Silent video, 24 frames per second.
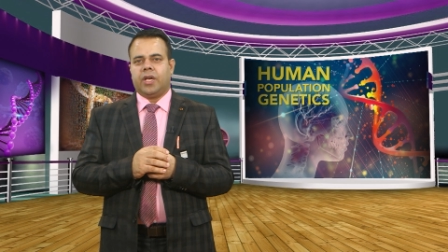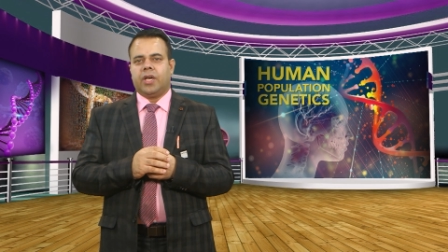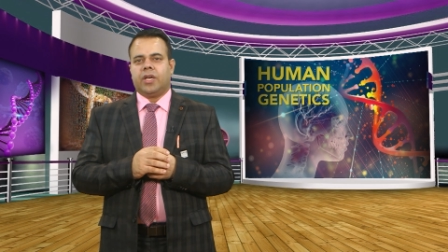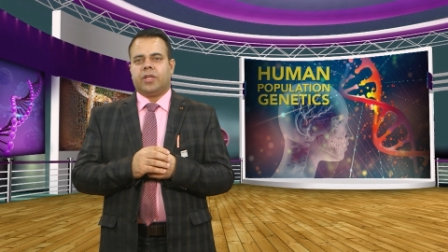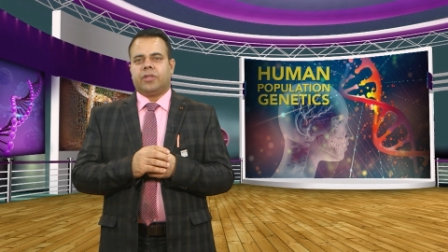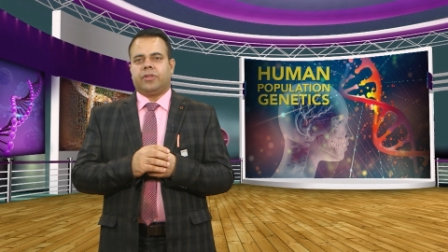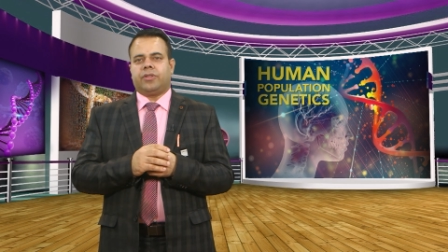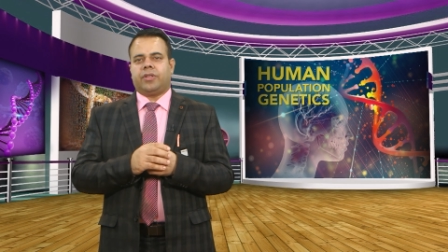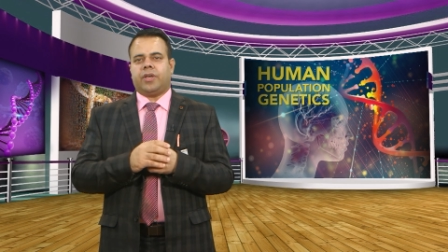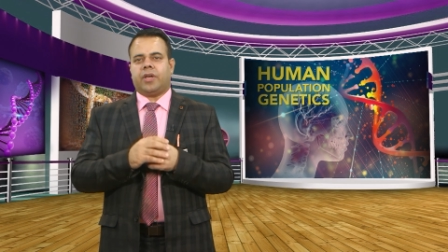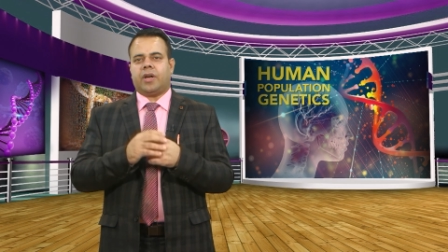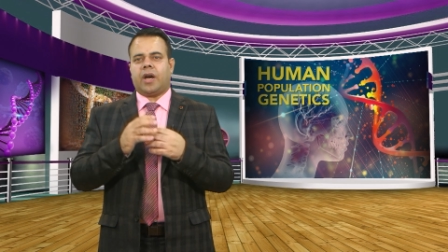
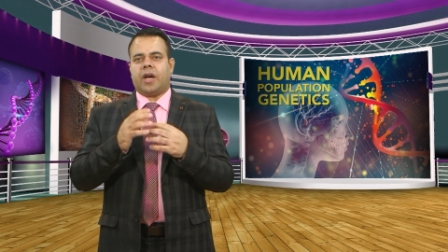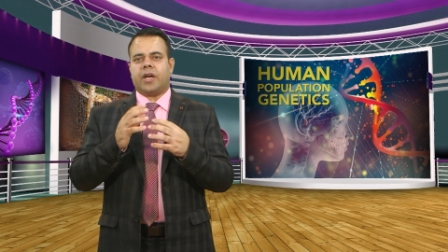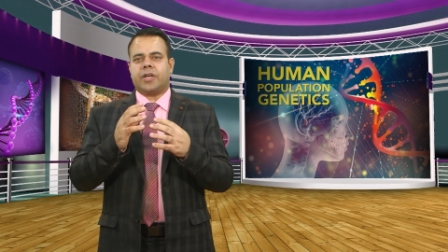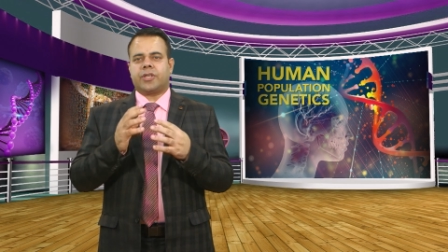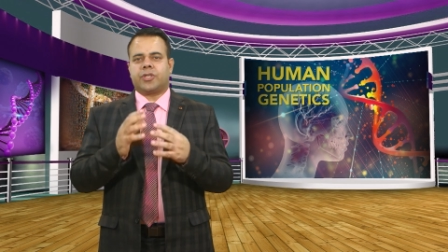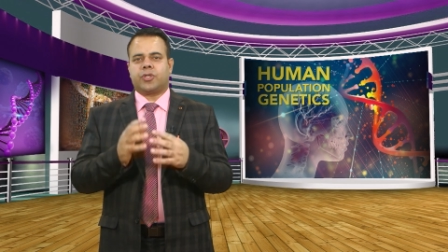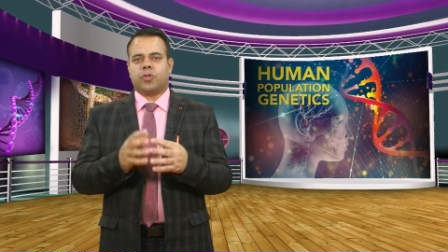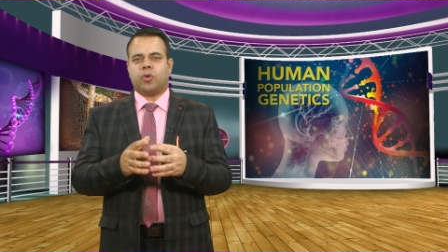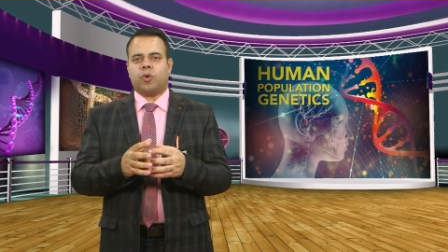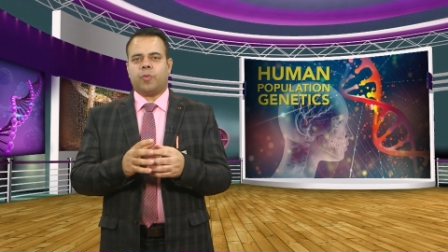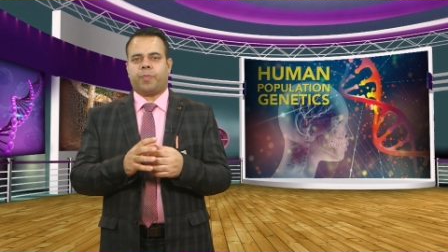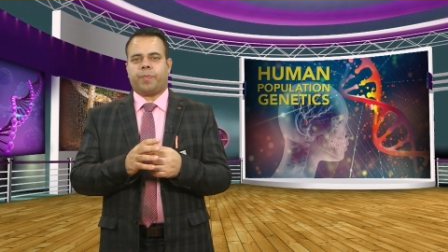There are
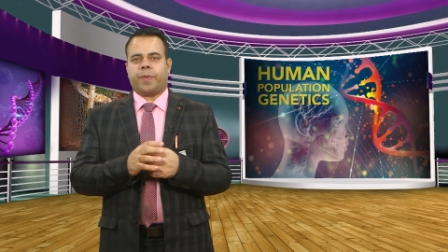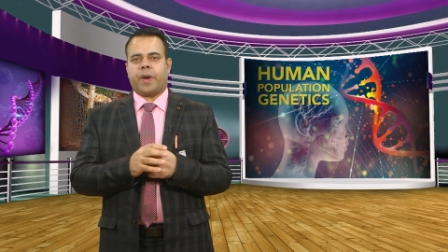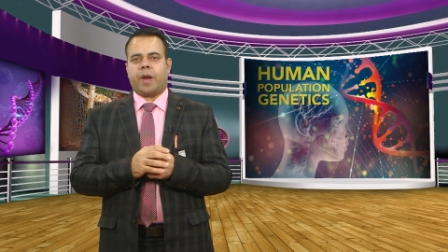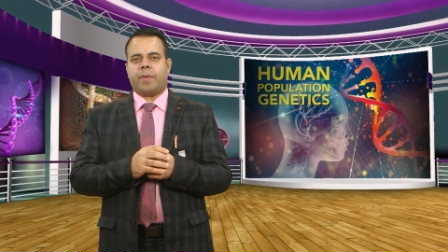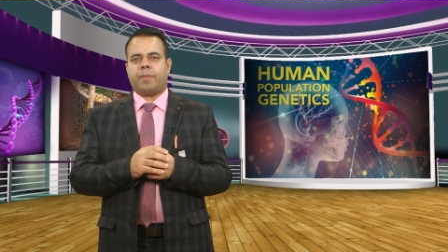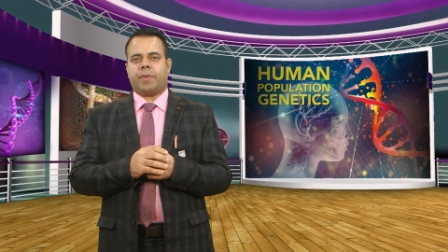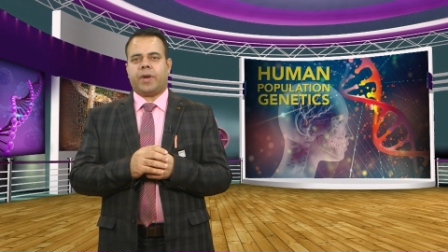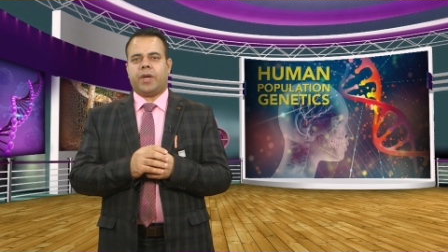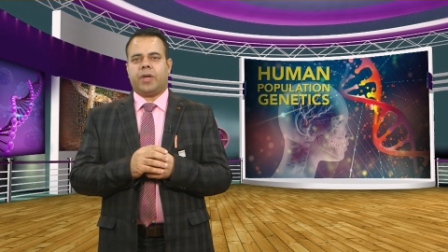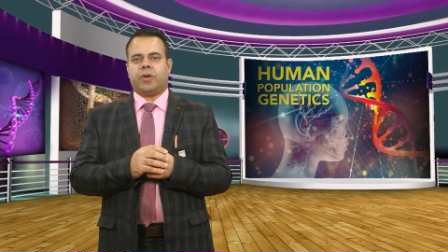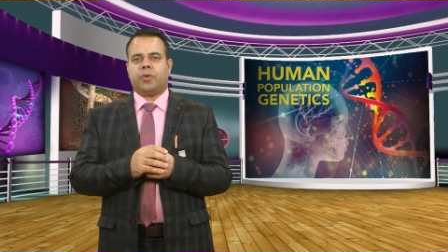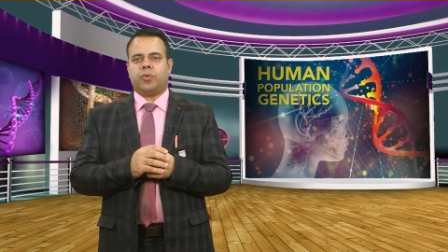two
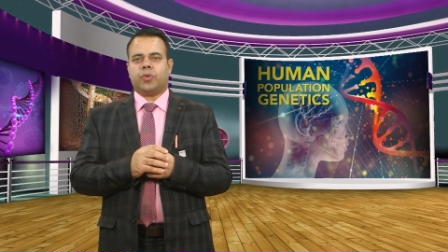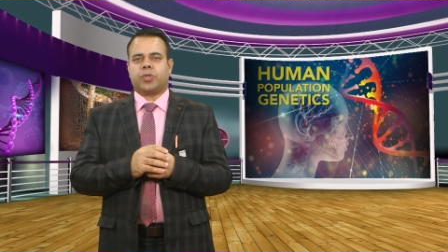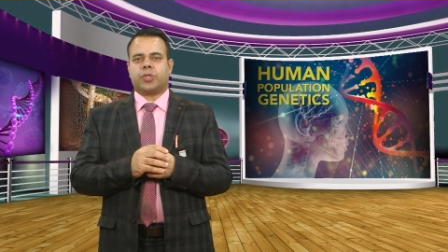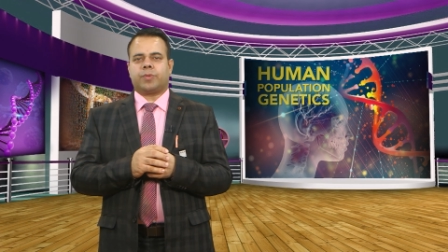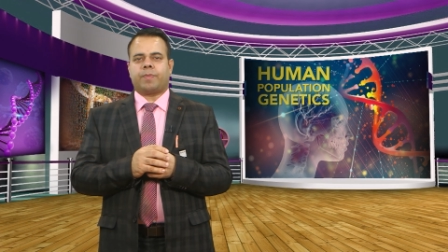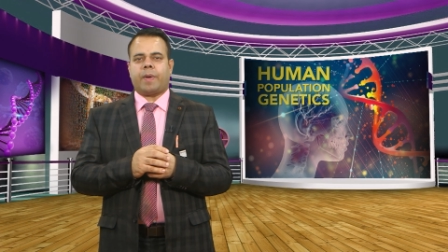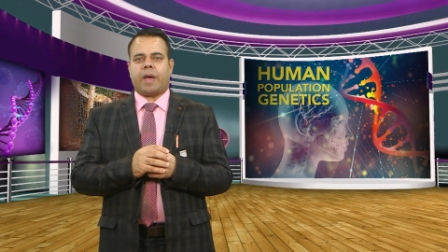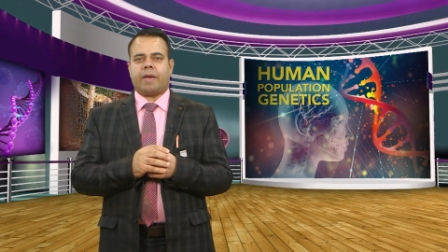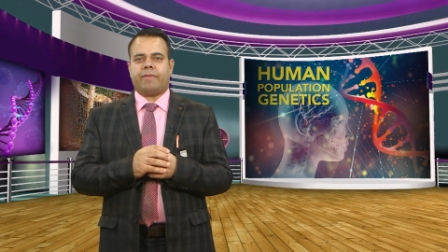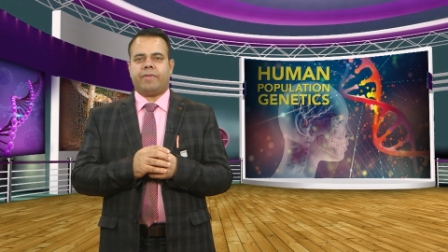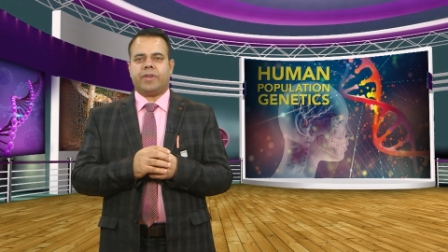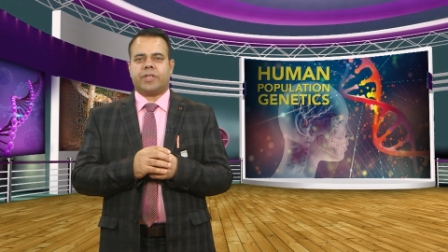primary routes
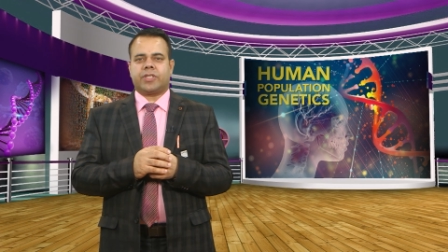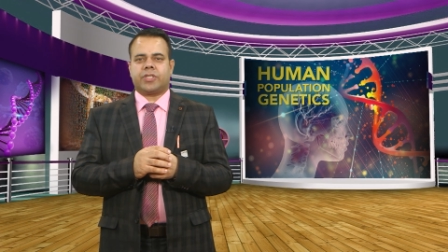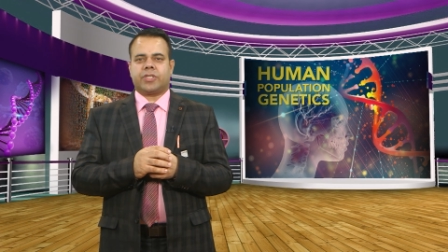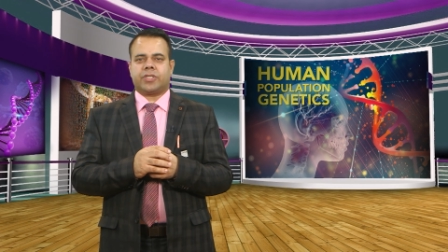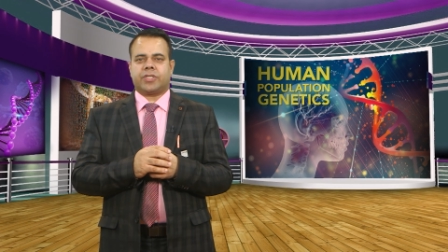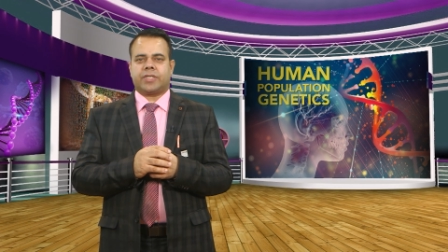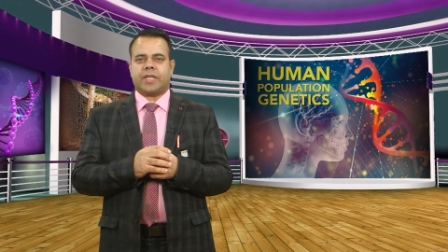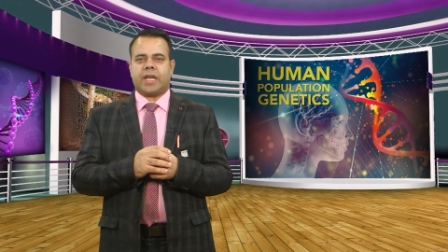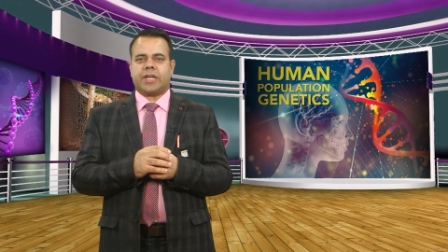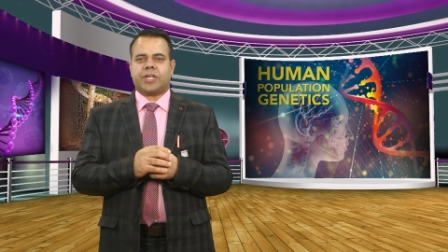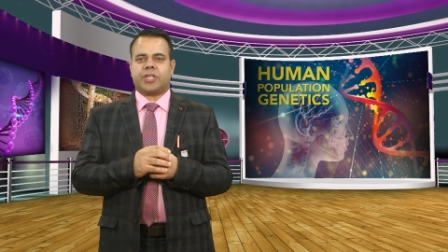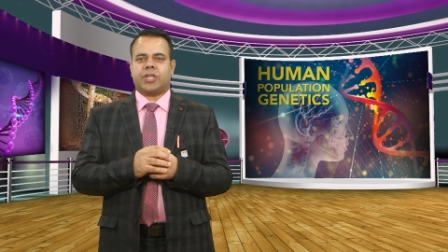by which
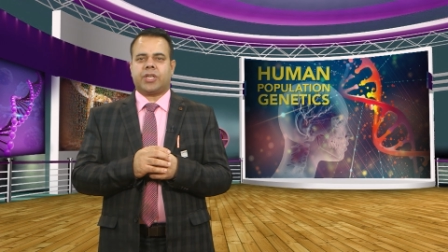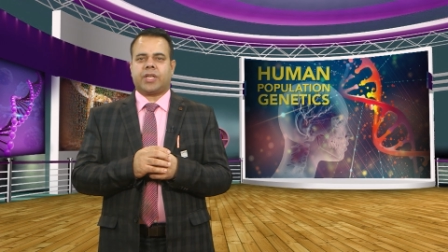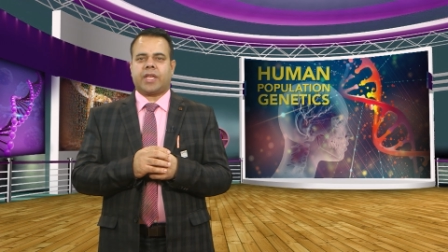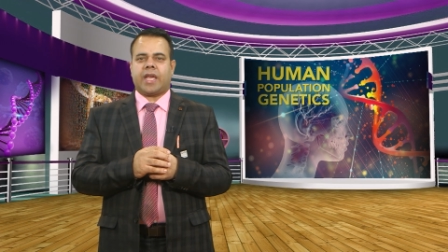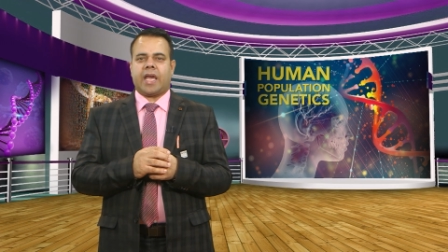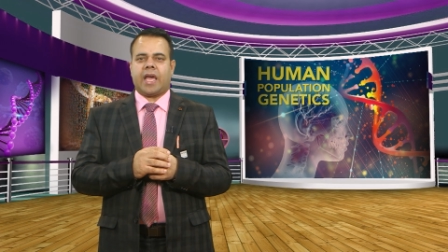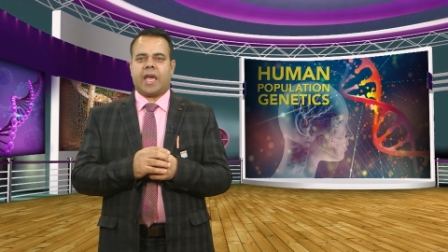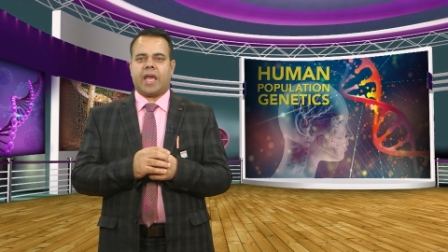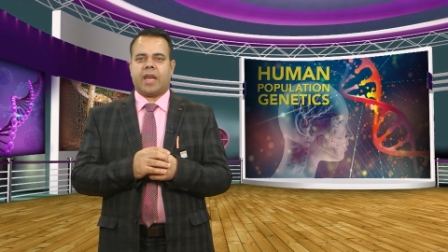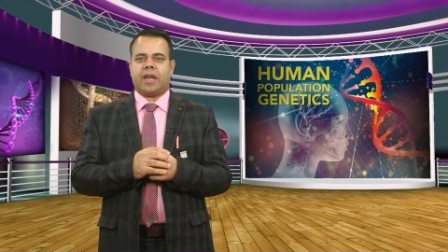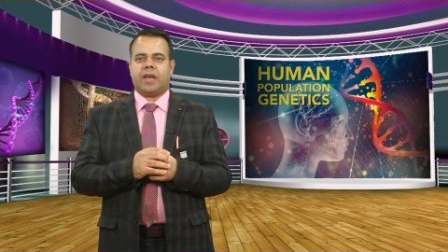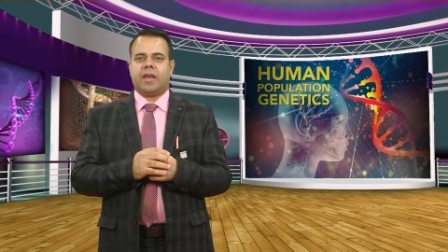selection
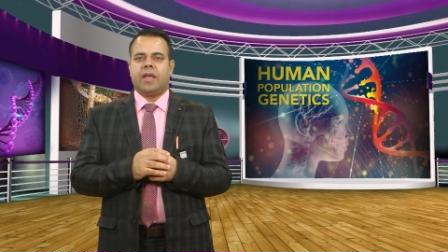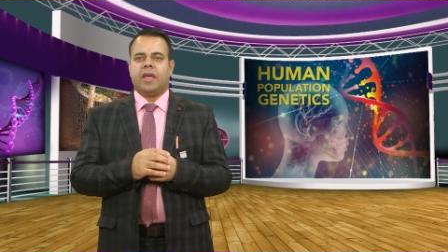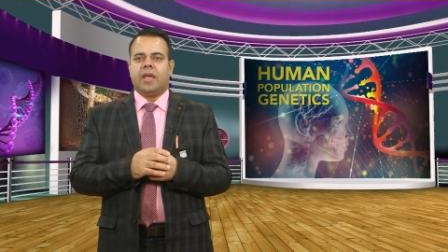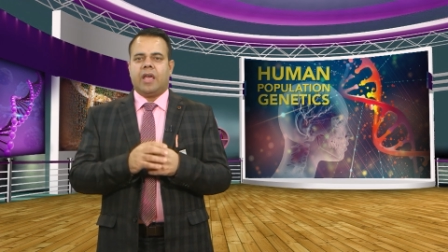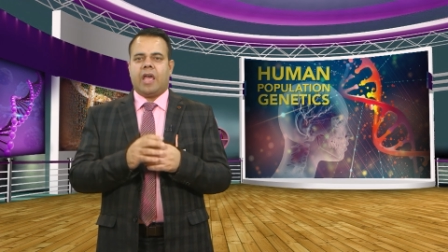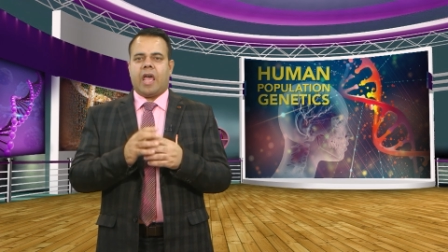can